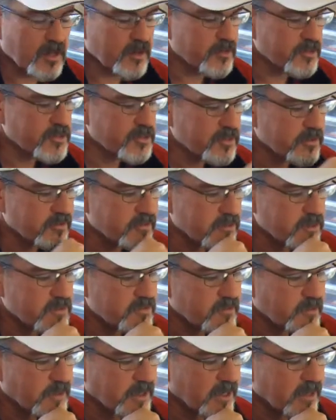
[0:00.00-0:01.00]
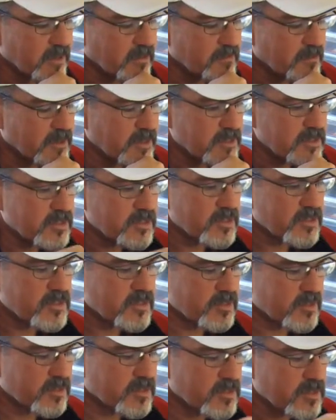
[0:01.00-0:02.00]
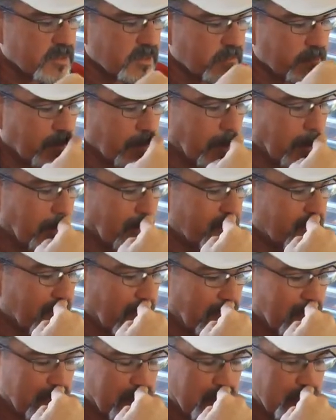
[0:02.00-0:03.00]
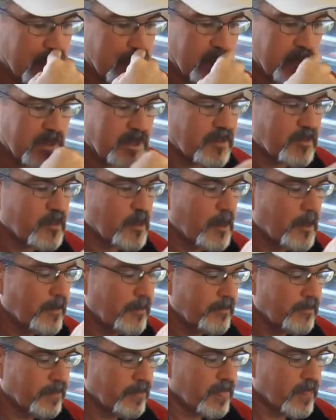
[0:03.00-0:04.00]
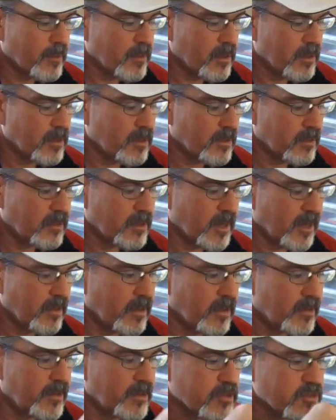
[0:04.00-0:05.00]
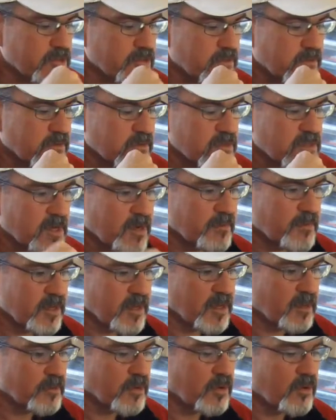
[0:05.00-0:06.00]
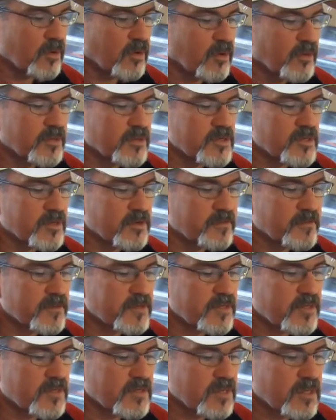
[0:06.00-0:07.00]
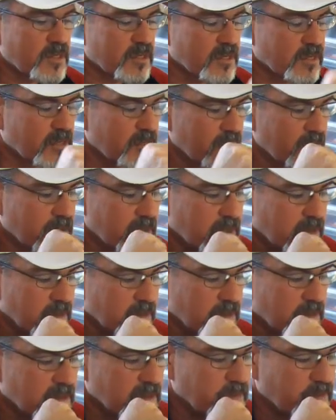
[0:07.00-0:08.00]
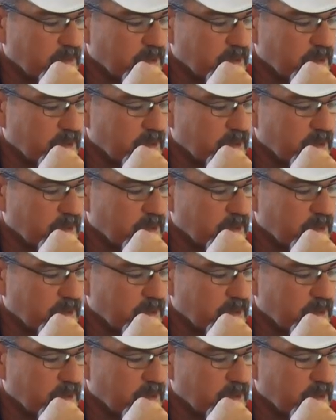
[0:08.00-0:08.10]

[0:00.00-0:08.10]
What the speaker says: gear servos for my elevons, just because I've had issues with nylon gear servos not being able to hold the surface in